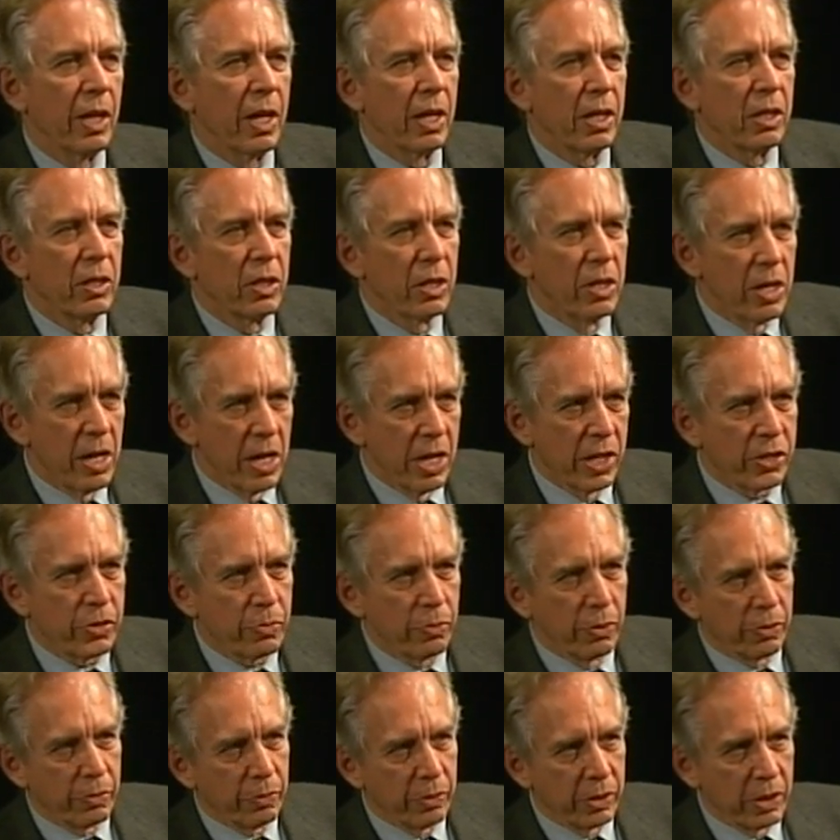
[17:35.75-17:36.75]
at a loss
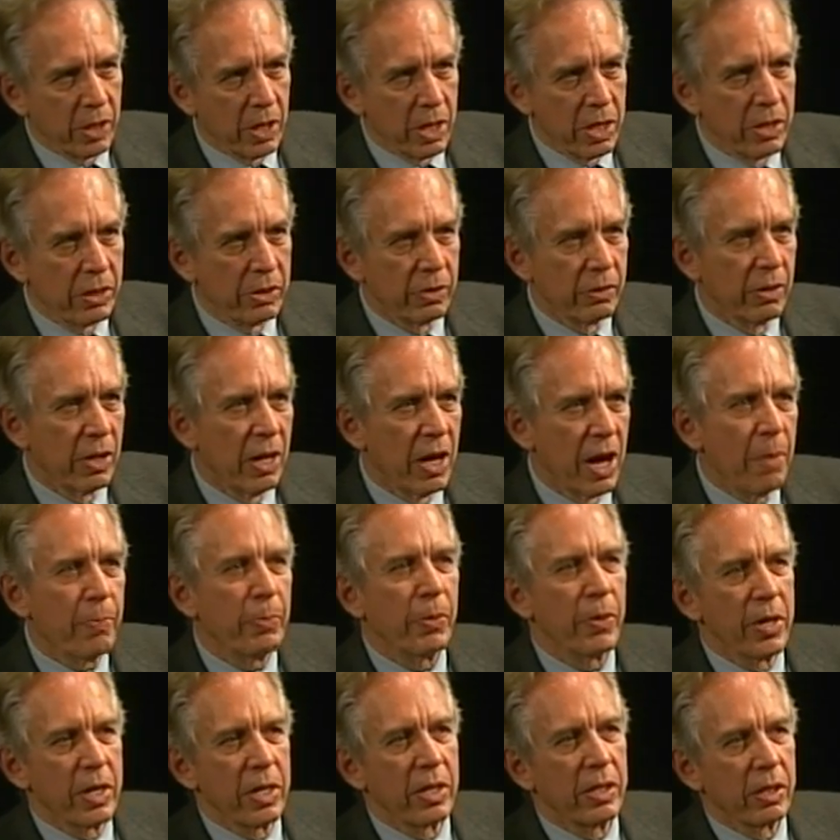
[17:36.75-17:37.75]
with regard to
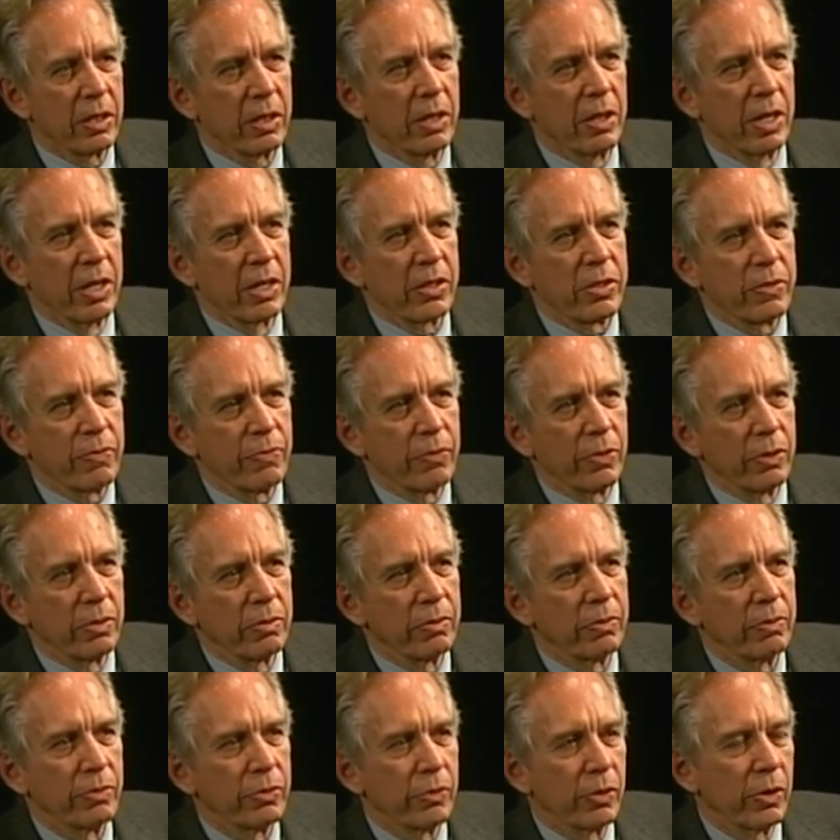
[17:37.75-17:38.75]
operating costs for
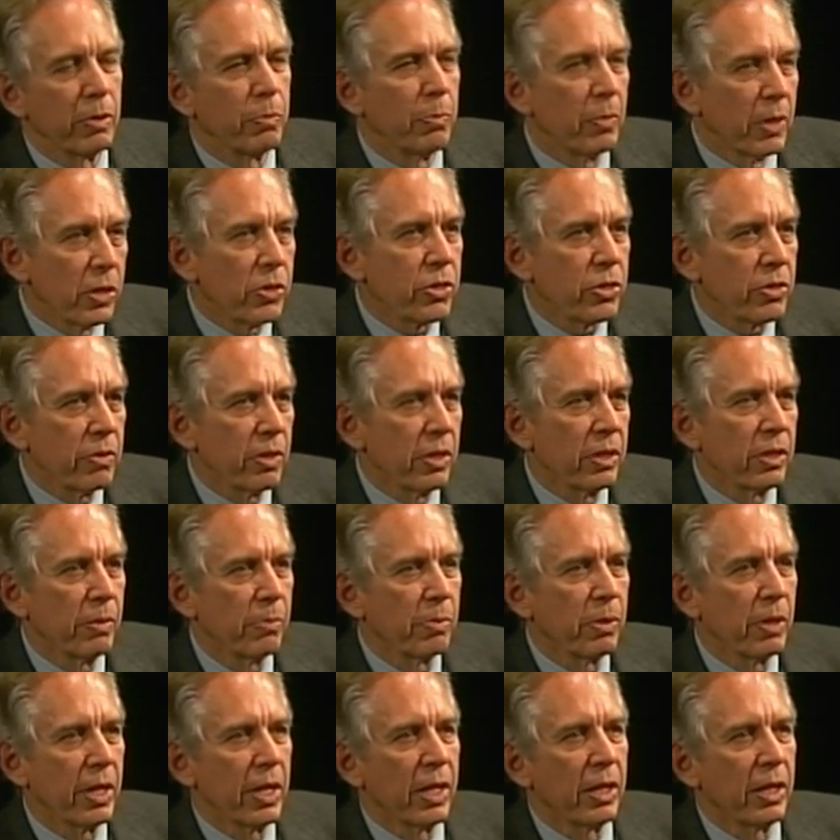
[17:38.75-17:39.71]
administering the plan.